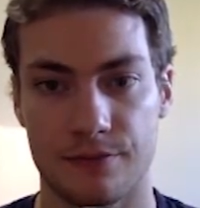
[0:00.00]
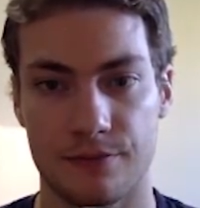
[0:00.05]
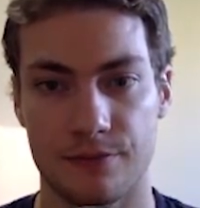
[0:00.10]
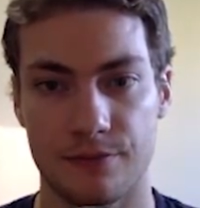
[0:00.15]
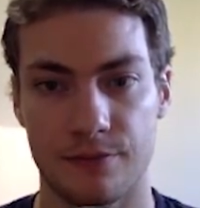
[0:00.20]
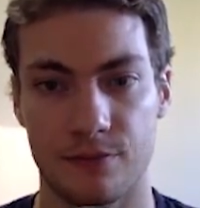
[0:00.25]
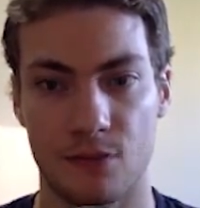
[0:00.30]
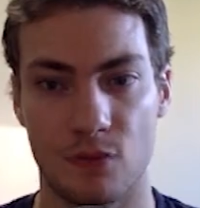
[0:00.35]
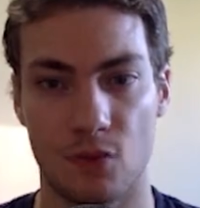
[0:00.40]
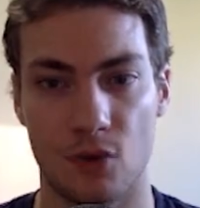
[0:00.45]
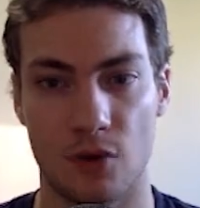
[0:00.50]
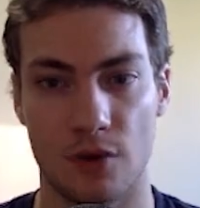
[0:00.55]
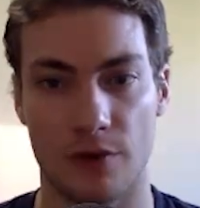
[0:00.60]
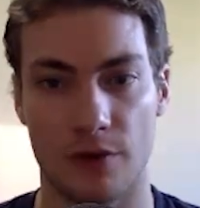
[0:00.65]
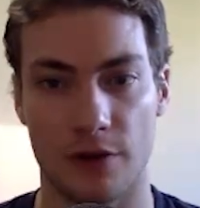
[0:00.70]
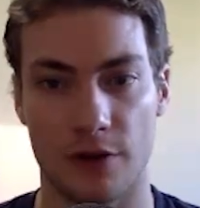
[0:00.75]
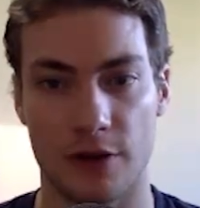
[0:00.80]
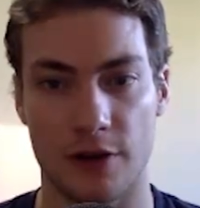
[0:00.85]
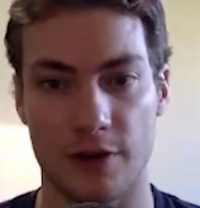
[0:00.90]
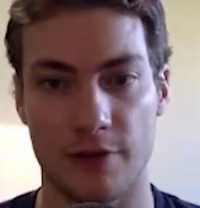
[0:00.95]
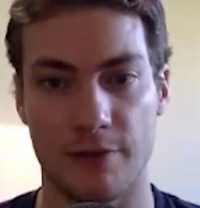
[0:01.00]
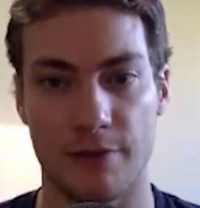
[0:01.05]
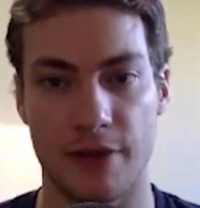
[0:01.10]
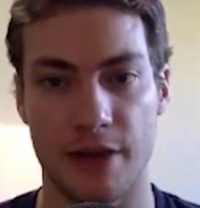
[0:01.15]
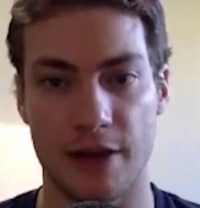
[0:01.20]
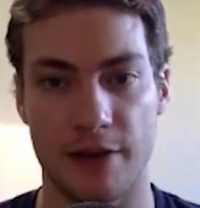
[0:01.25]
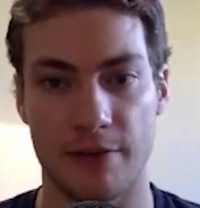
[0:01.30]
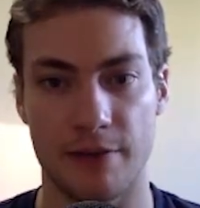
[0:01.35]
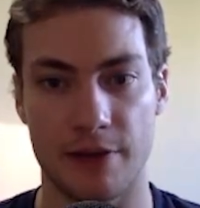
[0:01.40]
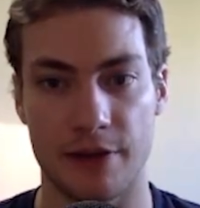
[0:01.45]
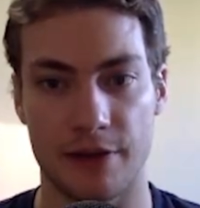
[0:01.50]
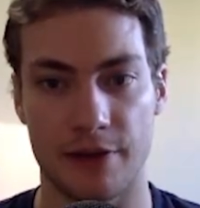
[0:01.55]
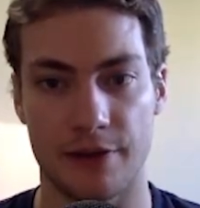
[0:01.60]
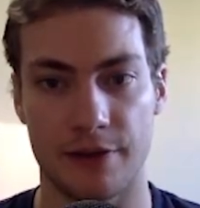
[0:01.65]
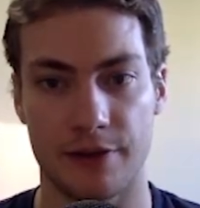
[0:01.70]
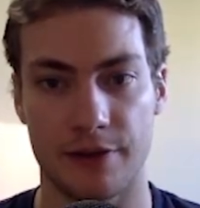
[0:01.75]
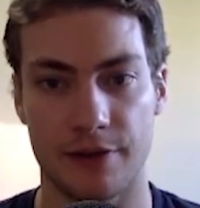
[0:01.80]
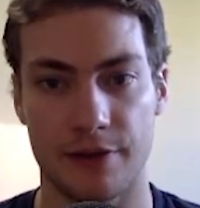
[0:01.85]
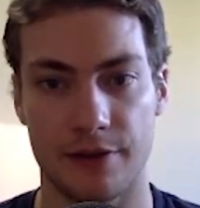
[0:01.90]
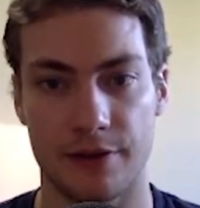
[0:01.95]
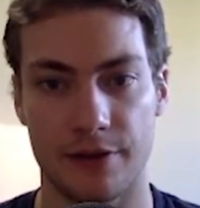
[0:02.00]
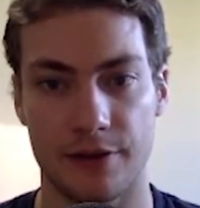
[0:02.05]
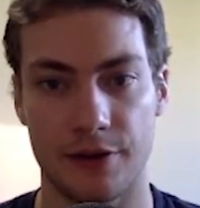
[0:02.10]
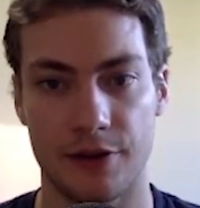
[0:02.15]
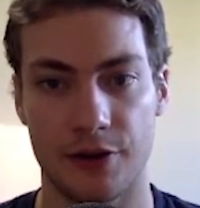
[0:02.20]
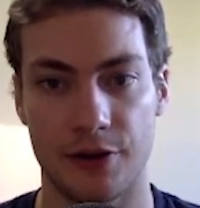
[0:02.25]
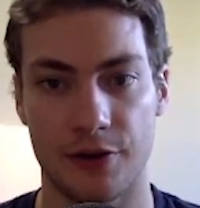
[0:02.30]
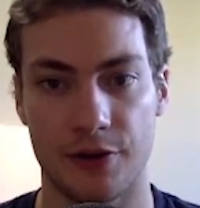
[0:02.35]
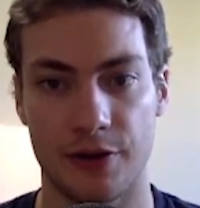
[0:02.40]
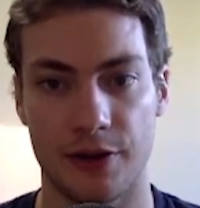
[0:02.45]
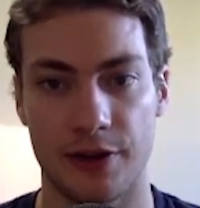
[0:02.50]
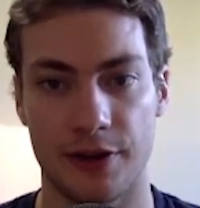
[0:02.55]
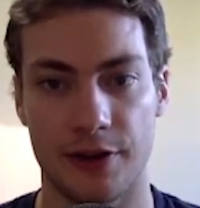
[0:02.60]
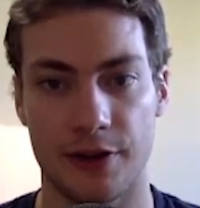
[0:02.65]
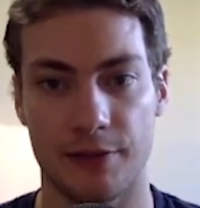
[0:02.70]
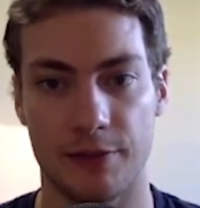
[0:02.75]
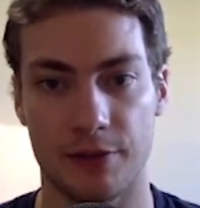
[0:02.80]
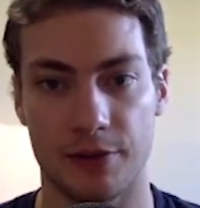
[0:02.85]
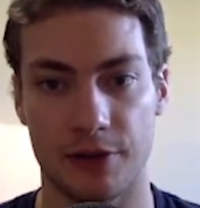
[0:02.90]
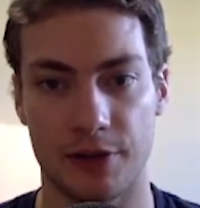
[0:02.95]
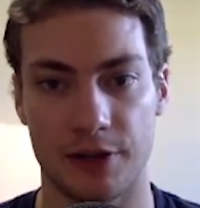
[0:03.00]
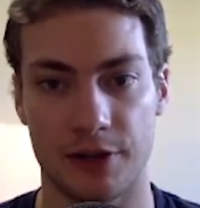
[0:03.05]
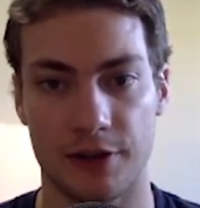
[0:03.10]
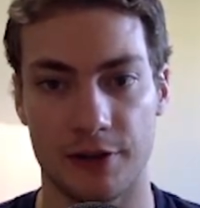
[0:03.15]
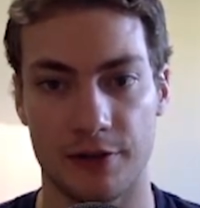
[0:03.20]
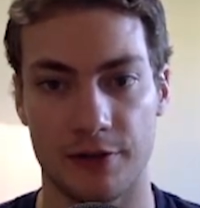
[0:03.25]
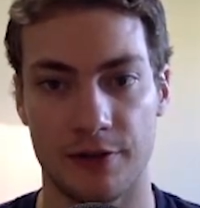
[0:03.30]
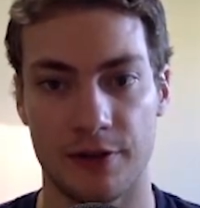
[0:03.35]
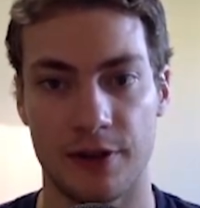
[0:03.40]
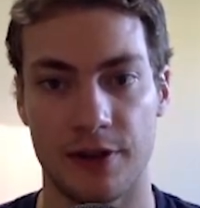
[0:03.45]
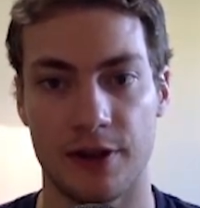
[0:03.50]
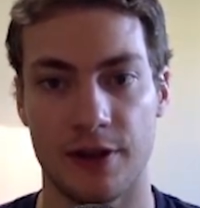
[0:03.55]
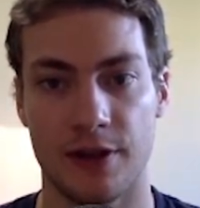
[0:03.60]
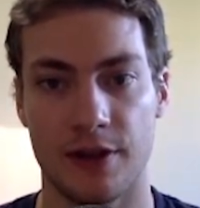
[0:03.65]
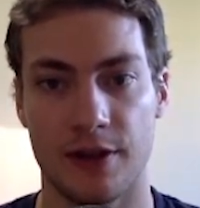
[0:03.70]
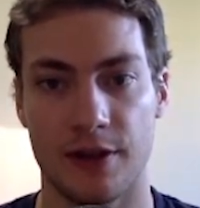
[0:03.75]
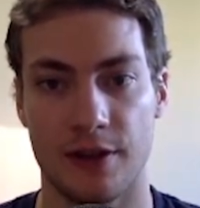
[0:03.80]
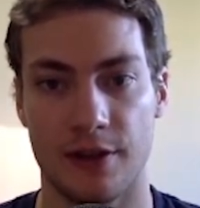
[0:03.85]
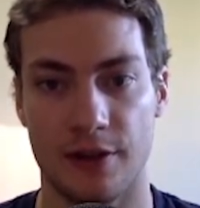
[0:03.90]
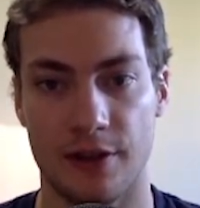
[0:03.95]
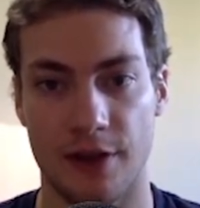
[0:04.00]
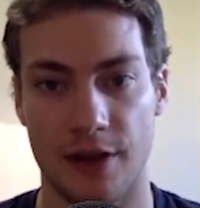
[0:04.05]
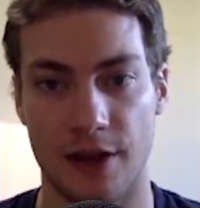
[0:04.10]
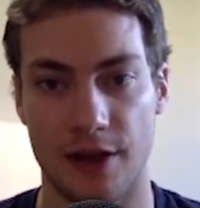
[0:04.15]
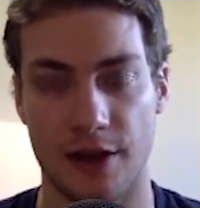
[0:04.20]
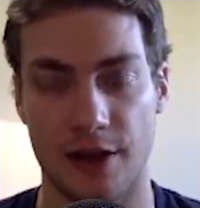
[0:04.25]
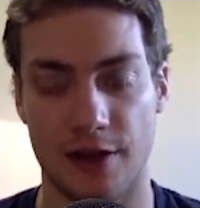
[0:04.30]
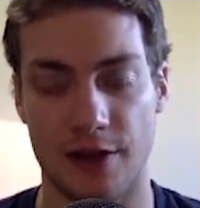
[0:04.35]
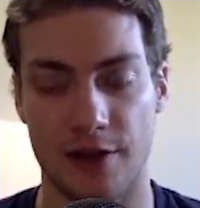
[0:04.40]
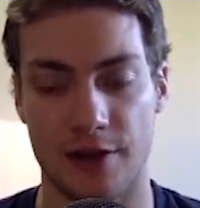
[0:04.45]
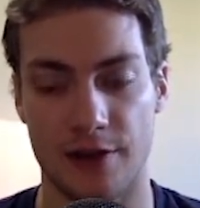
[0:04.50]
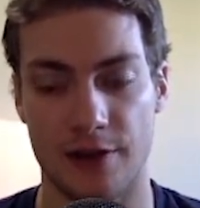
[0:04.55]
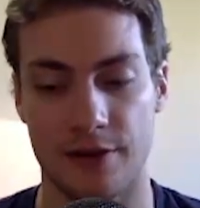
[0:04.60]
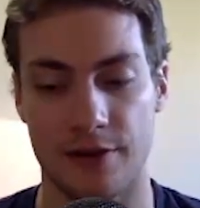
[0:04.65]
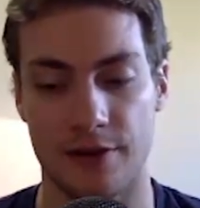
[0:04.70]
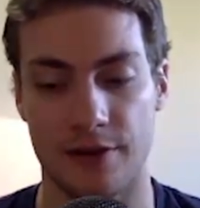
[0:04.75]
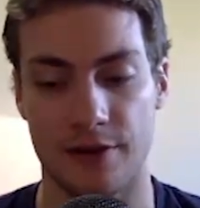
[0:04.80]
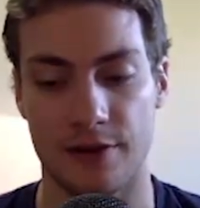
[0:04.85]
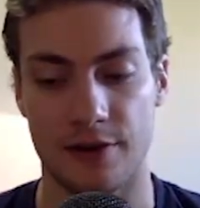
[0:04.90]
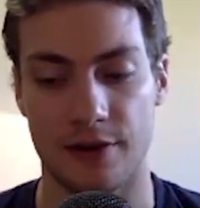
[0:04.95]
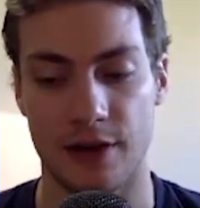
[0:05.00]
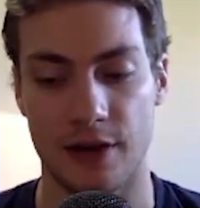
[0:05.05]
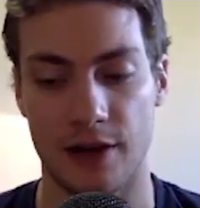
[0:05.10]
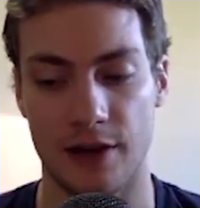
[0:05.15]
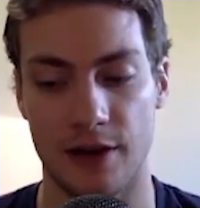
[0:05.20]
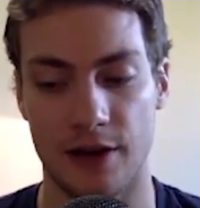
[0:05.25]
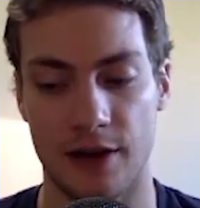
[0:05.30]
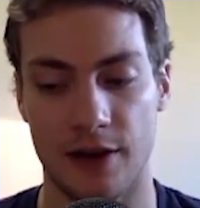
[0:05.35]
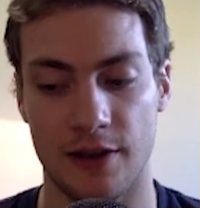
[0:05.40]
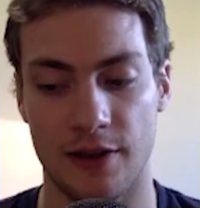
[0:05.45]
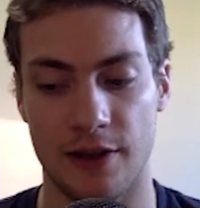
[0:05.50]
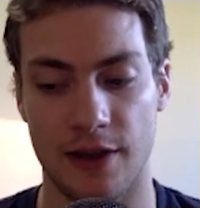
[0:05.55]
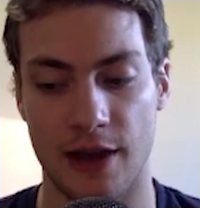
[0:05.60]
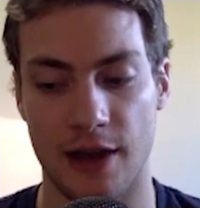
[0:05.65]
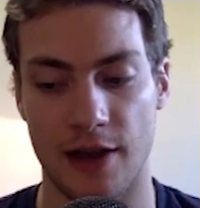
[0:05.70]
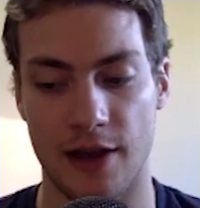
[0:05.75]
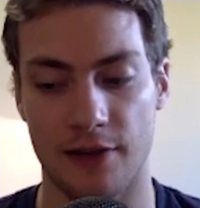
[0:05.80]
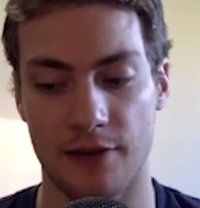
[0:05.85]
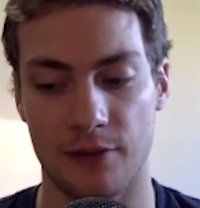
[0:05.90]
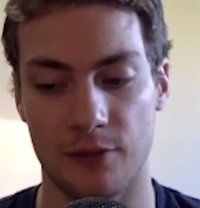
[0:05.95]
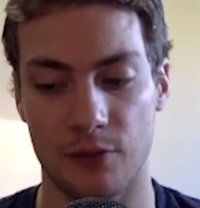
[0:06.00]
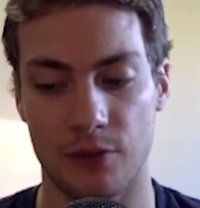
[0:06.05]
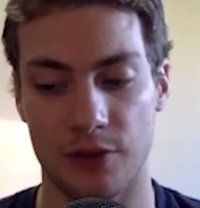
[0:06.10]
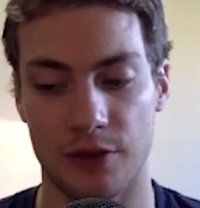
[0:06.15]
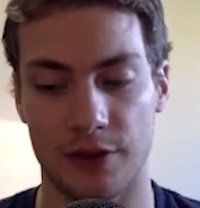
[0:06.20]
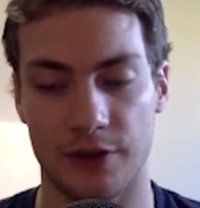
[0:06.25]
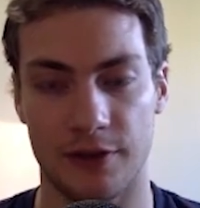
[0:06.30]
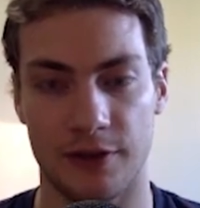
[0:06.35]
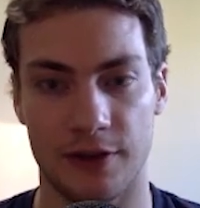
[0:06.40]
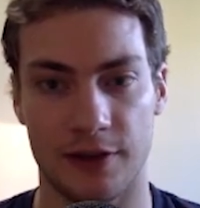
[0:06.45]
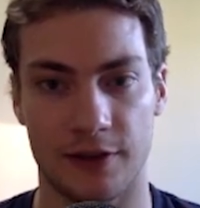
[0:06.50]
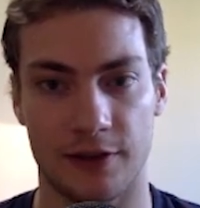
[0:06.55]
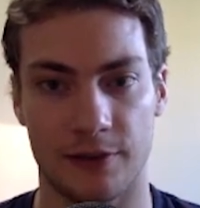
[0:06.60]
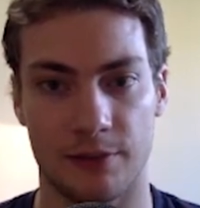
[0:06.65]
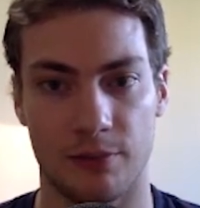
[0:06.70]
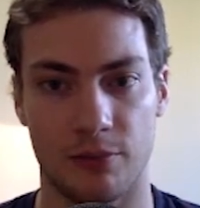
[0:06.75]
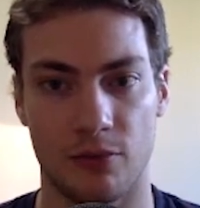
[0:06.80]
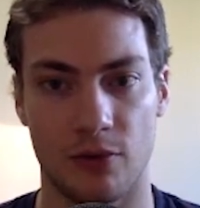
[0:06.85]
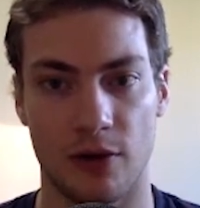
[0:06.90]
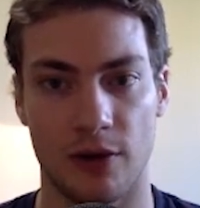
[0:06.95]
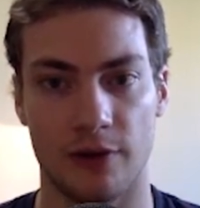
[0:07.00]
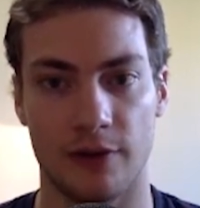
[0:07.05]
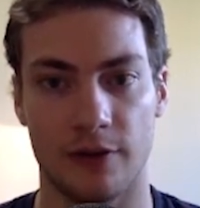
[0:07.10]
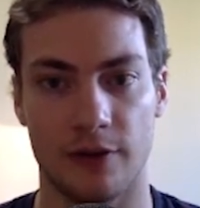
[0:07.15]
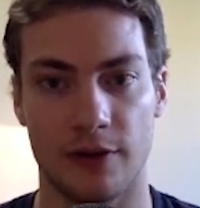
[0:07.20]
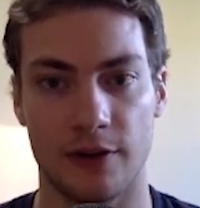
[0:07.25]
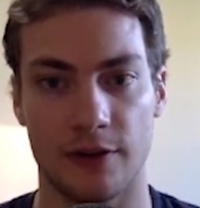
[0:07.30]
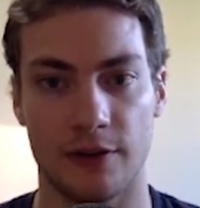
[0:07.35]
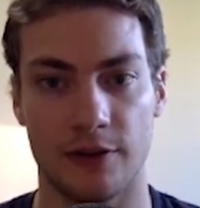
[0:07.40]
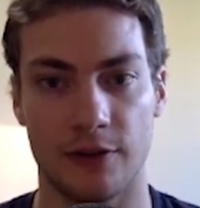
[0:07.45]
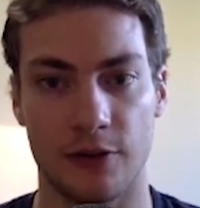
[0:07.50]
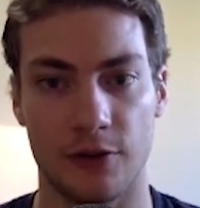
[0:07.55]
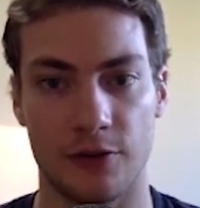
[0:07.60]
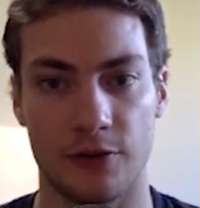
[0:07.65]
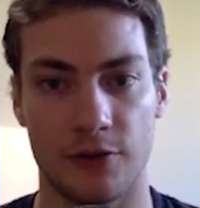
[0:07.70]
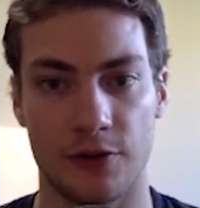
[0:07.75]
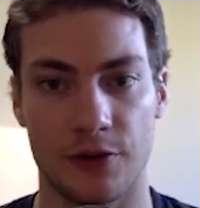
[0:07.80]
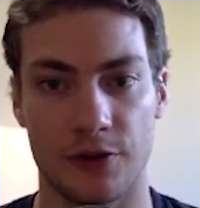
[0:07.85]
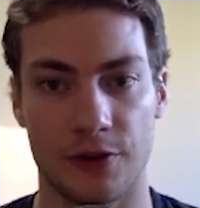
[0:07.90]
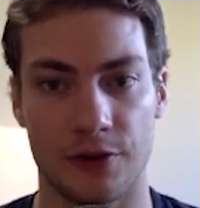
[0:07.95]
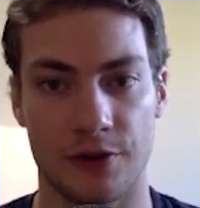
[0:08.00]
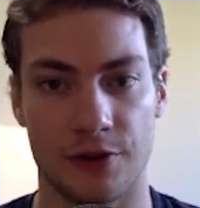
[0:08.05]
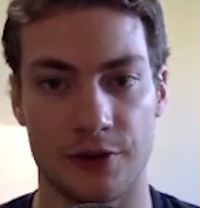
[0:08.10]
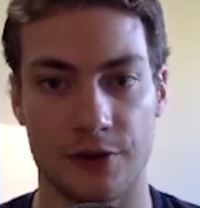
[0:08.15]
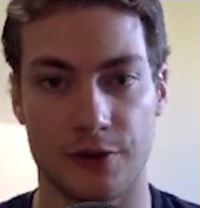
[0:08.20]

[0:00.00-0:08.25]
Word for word: more of a commandment you know that they believe than and and that really takes precedence over